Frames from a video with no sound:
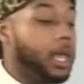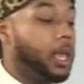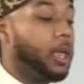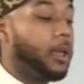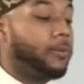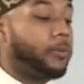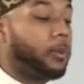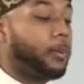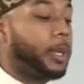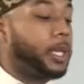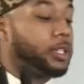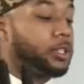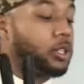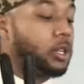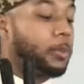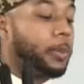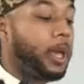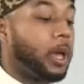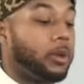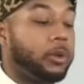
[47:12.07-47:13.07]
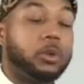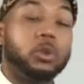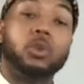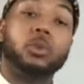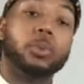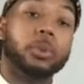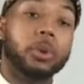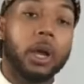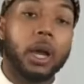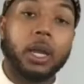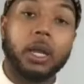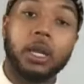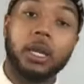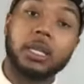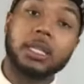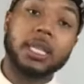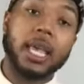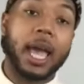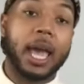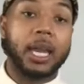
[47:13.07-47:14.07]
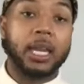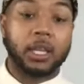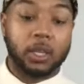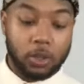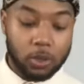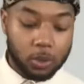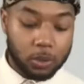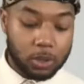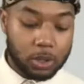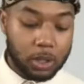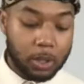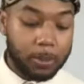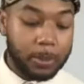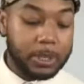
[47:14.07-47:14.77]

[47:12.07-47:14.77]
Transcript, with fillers: information about new products, how to use them.